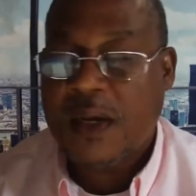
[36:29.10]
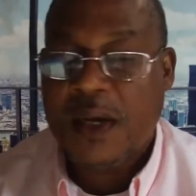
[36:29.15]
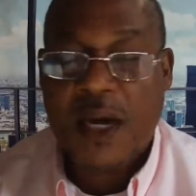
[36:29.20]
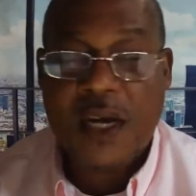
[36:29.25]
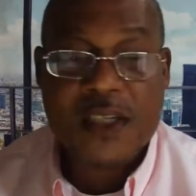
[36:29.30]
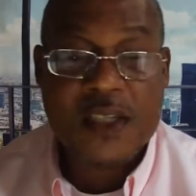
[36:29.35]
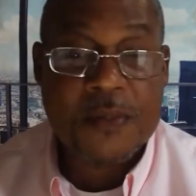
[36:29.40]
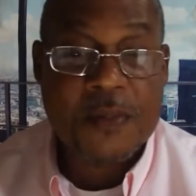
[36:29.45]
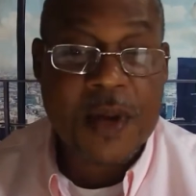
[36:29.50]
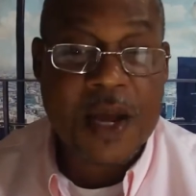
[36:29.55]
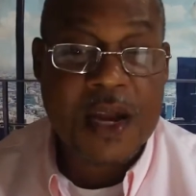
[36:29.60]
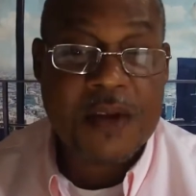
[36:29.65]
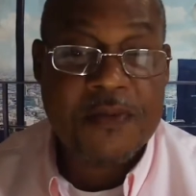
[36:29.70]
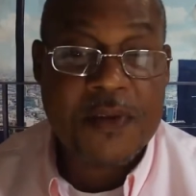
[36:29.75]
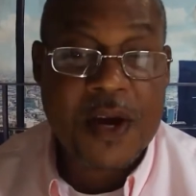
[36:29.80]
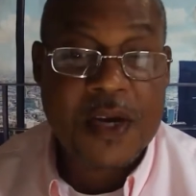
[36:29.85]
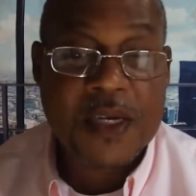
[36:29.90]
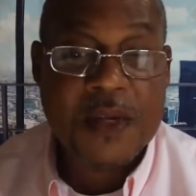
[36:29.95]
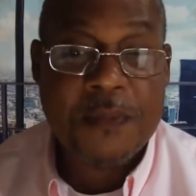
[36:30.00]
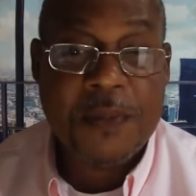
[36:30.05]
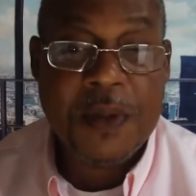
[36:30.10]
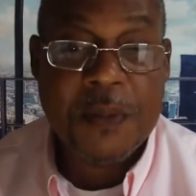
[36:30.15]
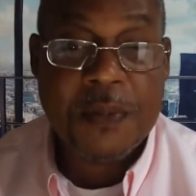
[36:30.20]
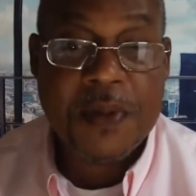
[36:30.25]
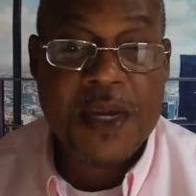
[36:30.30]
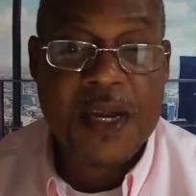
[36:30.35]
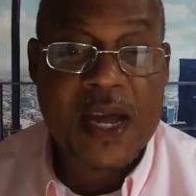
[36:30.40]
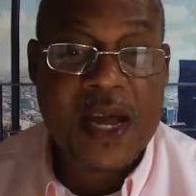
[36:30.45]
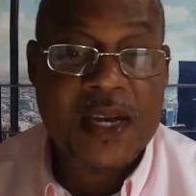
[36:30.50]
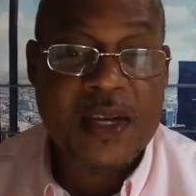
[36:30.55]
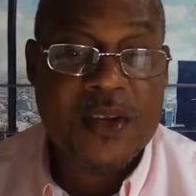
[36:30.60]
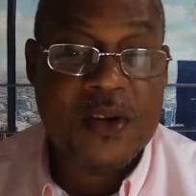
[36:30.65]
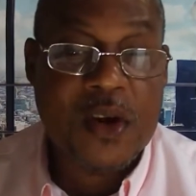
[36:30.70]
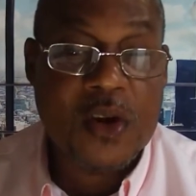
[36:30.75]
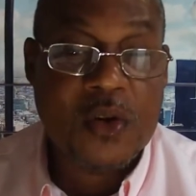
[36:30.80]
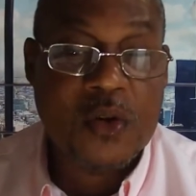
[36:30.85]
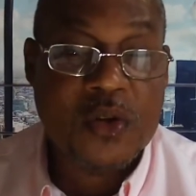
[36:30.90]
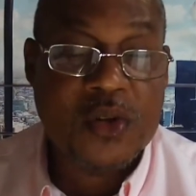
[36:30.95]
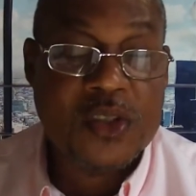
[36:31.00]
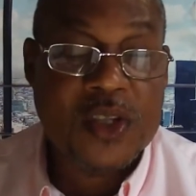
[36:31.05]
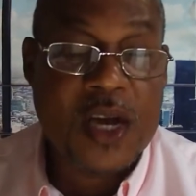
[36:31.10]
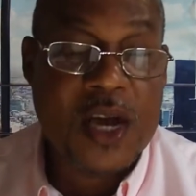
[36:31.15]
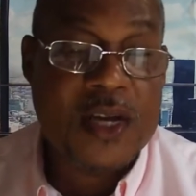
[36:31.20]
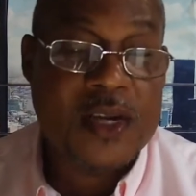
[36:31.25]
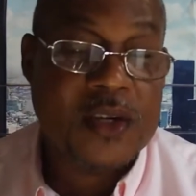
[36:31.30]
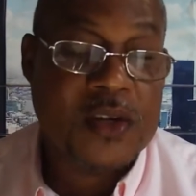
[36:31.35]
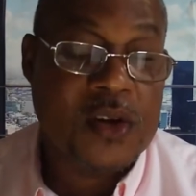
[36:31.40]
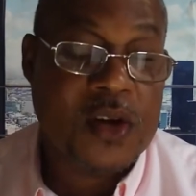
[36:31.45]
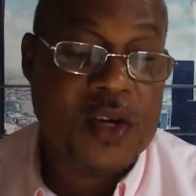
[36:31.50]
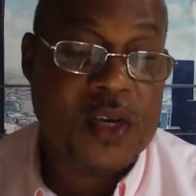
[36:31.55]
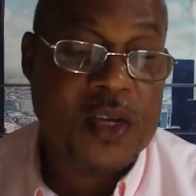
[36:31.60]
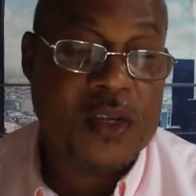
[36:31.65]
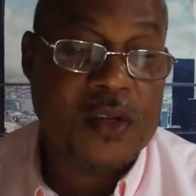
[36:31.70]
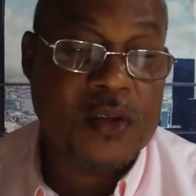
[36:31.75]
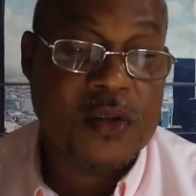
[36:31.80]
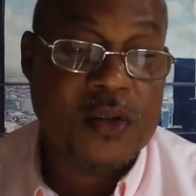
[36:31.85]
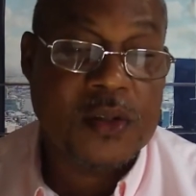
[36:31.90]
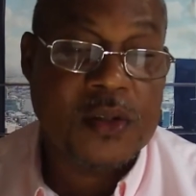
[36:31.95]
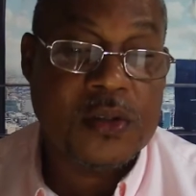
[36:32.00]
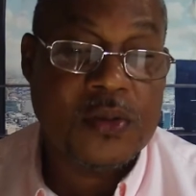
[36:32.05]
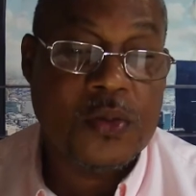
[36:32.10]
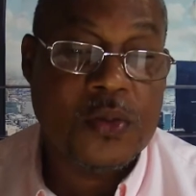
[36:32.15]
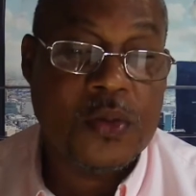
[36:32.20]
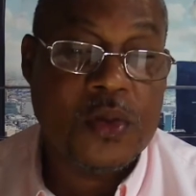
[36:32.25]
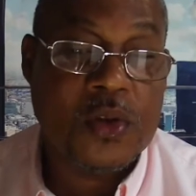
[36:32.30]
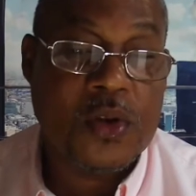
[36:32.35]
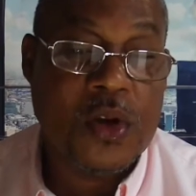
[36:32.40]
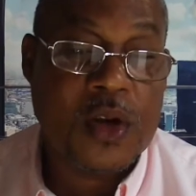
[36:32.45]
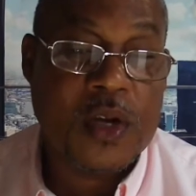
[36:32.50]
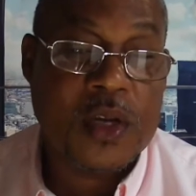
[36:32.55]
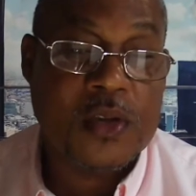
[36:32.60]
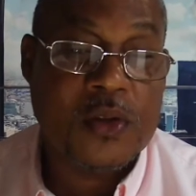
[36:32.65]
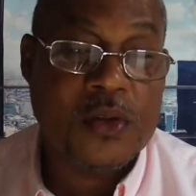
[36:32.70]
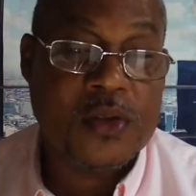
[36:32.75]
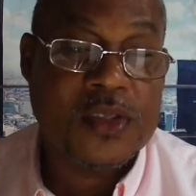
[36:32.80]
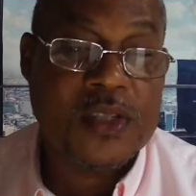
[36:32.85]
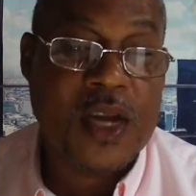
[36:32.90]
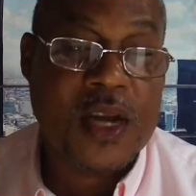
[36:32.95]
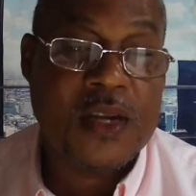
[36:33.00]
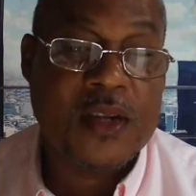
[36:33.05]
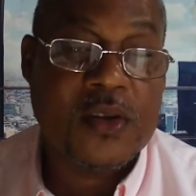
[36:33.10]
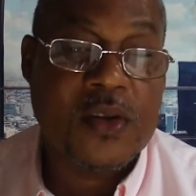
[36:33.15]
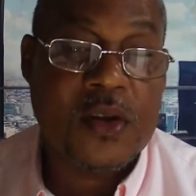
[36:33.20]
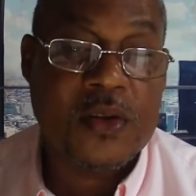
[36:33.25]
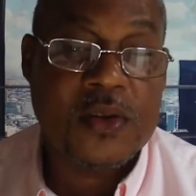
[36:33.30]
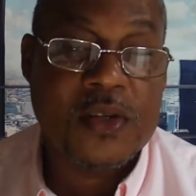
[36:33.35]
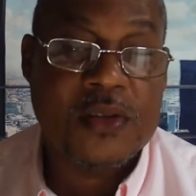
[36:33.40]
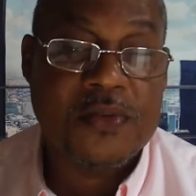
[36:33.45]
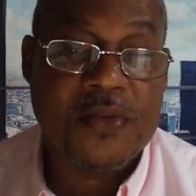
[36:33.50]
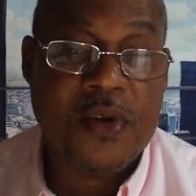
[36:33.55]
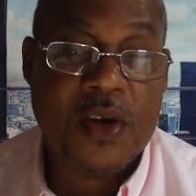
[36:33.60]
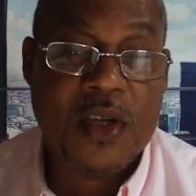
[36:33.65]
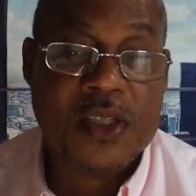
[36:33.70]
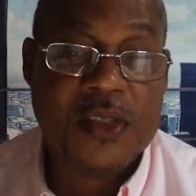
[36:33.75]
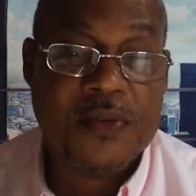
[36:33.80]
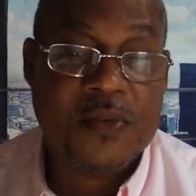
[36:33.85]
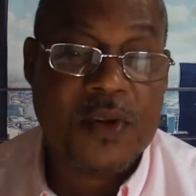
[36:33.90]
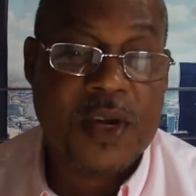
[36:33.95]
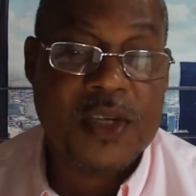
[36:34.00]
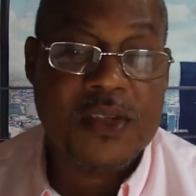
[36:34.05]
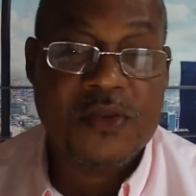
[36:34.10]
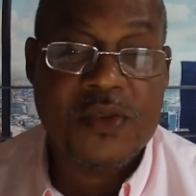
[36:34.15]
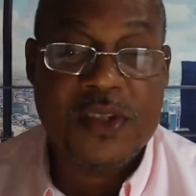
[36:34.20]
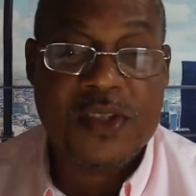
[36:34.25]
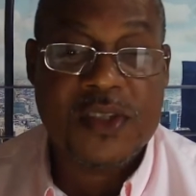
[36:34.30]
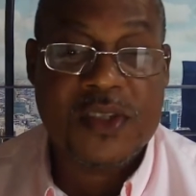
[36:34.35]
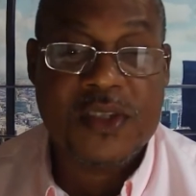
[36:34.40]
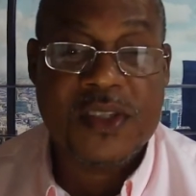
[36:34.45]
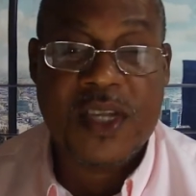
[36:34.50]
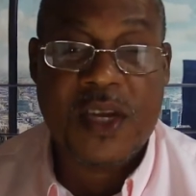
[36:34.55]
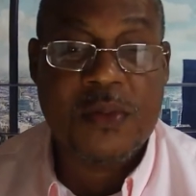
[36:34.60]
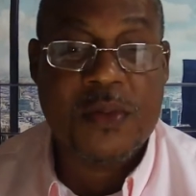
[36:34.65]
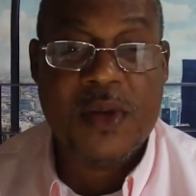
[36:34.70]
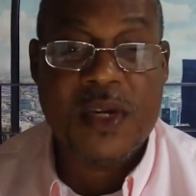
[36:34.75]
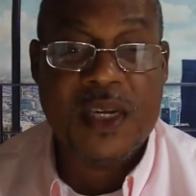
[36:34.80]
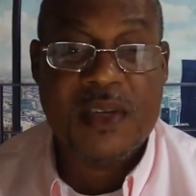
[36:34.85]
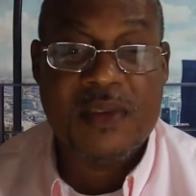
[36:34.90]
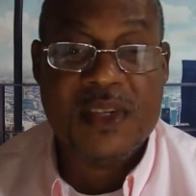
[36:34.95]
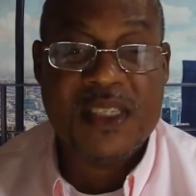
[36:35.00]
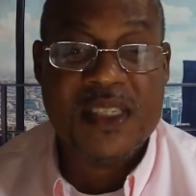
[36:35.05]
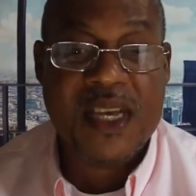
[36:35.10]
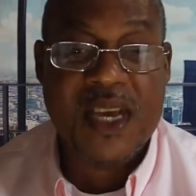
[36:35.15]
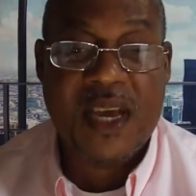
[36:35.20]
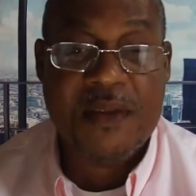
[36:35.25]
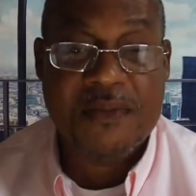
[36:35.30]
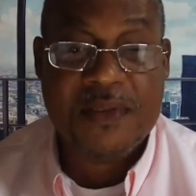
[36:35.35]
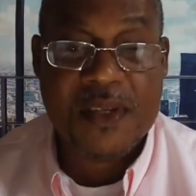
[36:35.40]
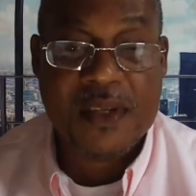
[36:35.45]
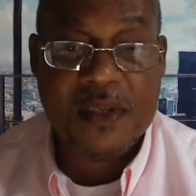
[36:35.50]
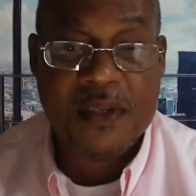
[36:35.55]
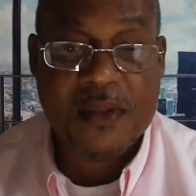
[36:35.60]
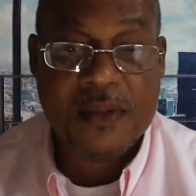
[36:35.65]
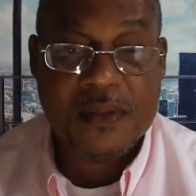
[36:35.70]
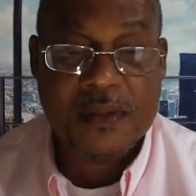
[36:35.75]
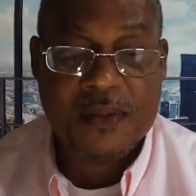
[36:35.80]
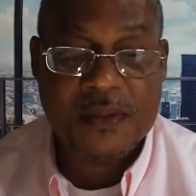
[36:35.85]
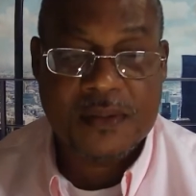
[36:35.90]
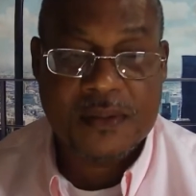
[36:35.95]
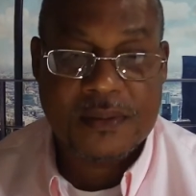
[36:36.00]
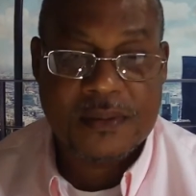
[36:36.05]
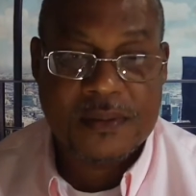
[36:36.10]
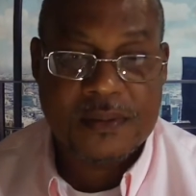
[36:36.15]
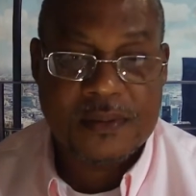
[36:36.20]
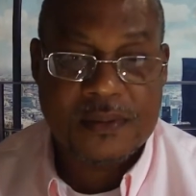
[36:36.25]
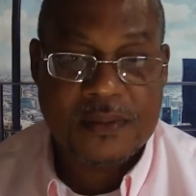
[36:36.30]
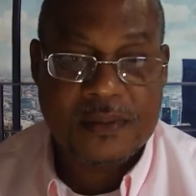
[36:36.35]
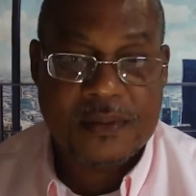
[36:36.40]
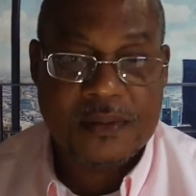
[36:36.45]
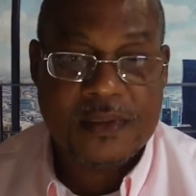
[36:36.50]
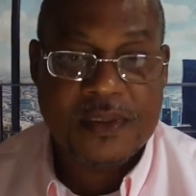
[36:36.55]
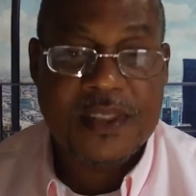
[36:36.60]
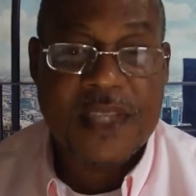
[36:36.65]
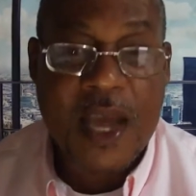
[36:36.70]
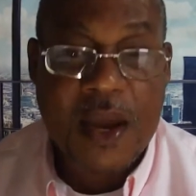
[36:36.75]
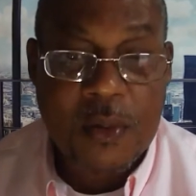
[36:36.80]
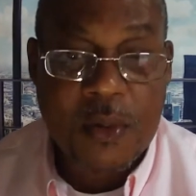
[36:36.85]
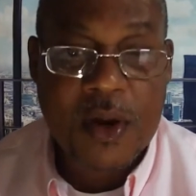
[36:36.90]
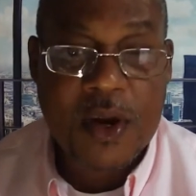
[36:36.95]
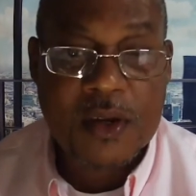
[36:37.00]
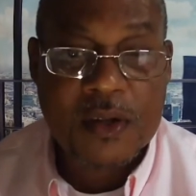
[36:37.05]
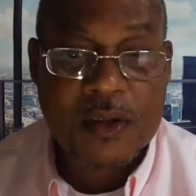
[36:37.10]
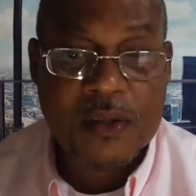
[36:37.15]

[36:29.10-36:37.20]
As a matter of fact, the people at Antioch who started calling, who were calling, who started calling the followers of Christ Christians, they weren't even saved. They weren't